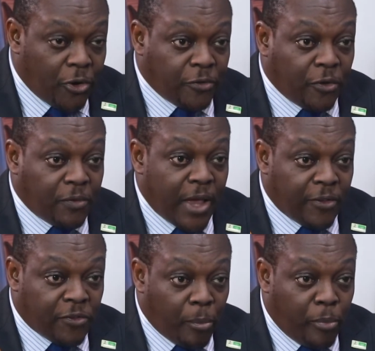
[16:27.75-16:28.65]
us of their
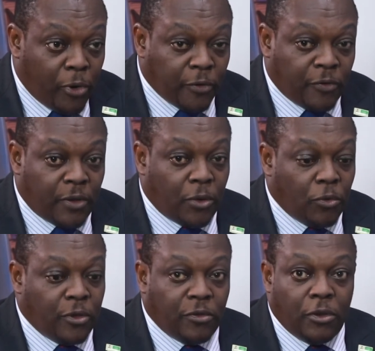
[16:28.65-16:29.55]
support, who
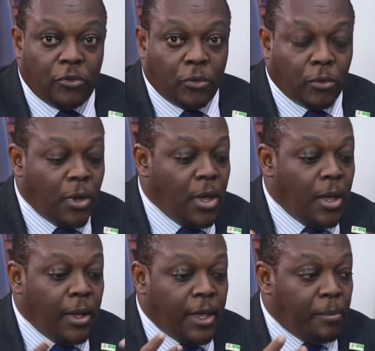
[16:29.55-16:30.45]
continue to
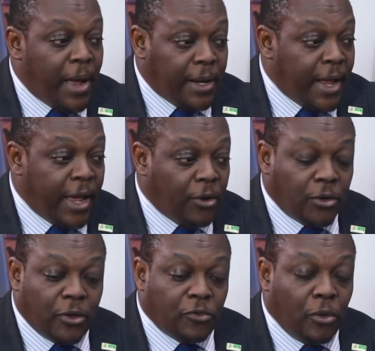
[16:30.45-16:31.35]
keep an eye
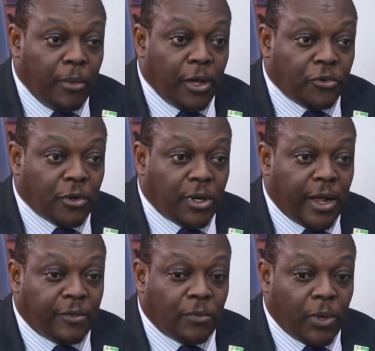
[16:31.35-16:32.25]
on us to make sure
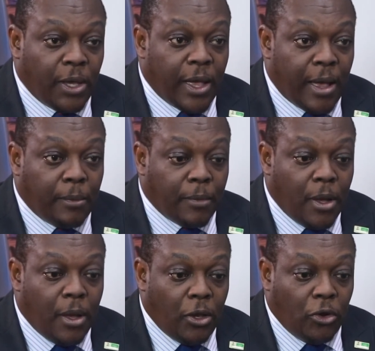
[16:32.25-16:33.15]
that we are
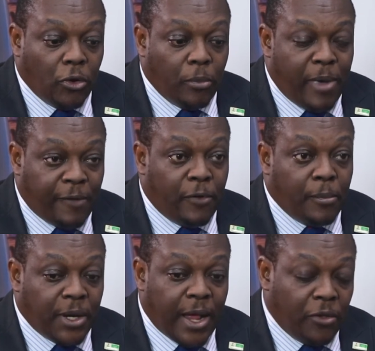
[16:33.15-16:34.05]

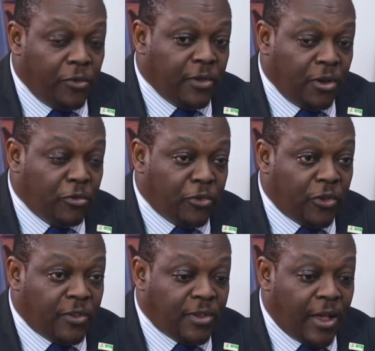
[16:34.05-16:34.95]
performing and using the
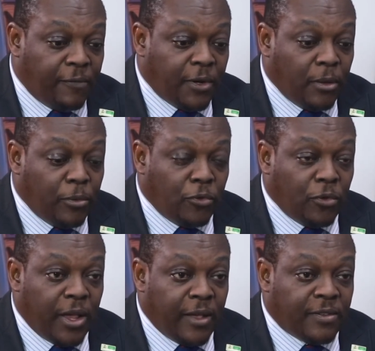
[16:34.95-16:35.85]
resources available to
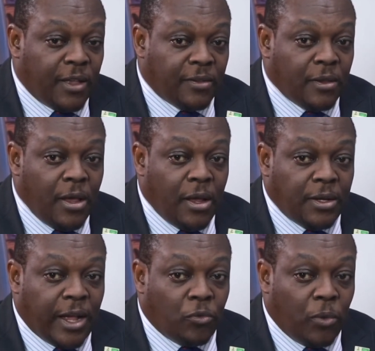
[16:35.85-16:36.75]
the extent
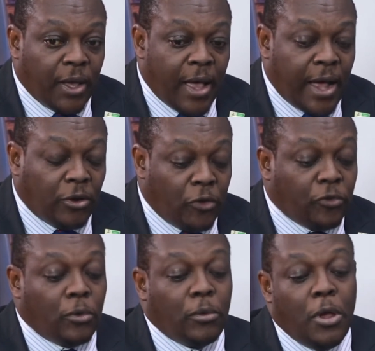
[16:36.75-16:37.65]
that we can.
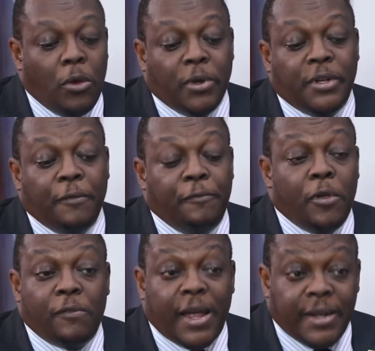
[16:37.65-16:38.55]
Also, with a
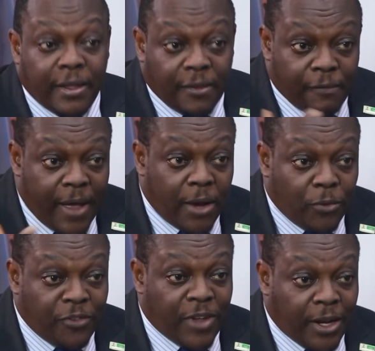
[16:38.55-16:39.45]
view of identifying
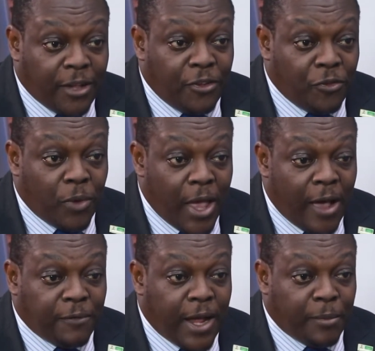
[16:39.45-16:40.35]
what challenges we
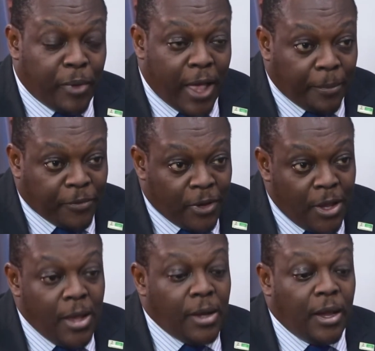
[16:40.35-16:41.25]
have that perhaps
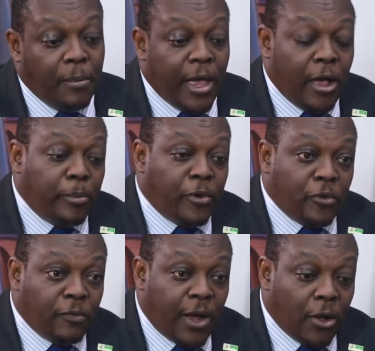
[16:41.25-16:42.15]
they may help us
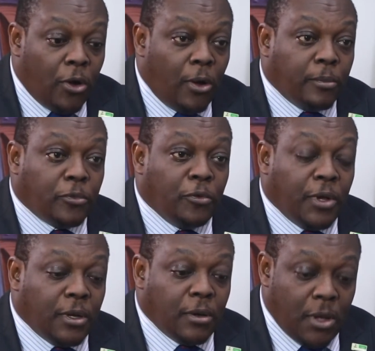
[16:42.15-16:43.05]
overcome
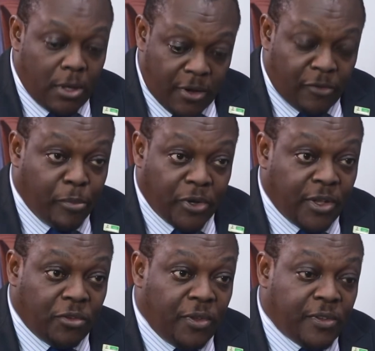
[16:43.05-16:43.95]
during this
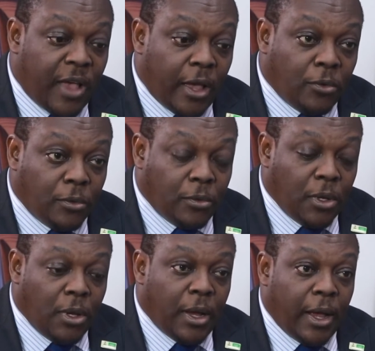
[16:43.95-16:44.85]
budgetary cycle
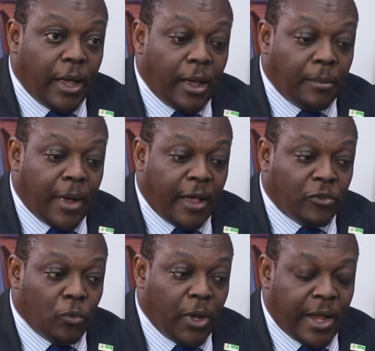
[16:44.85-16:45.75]

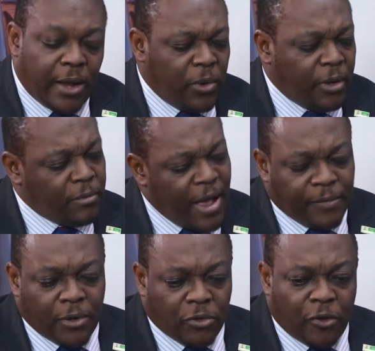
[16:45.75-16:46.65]
as well. And we
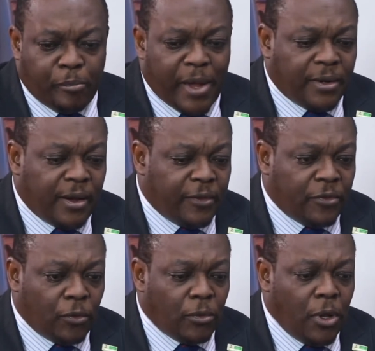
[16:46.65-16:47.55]
have a lot of partners
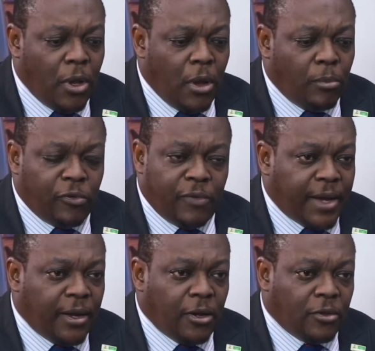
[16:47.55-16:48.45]
who
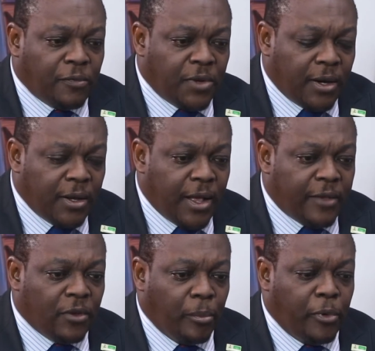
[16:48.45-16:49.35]
provide a lot of technical
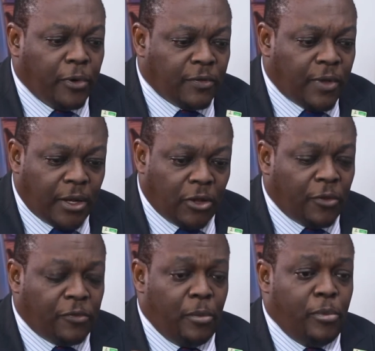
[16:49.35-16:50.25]
support, a lot
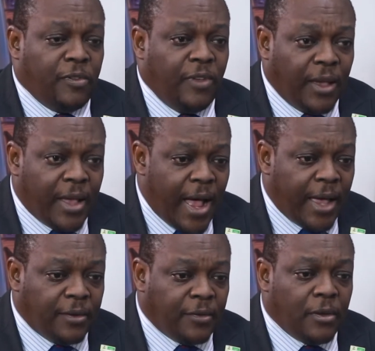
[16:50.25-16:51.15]
of support in
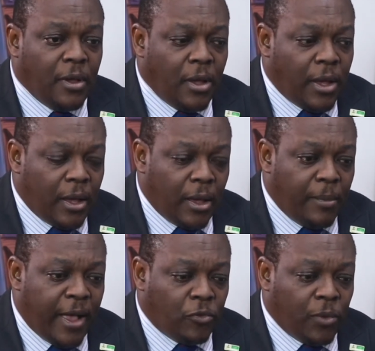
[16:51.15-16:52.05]
kind
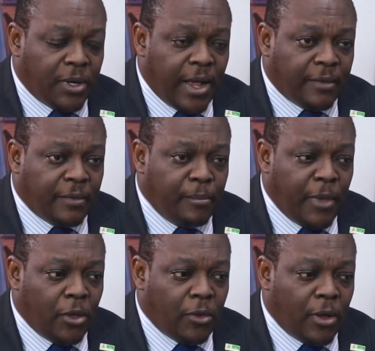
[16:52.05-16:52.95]
as well, that
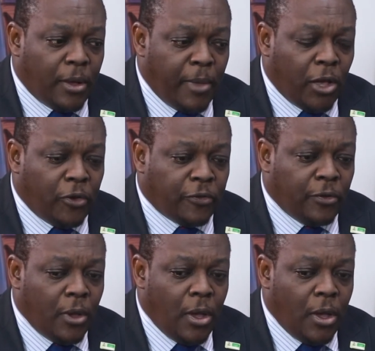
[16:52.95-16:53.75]
make us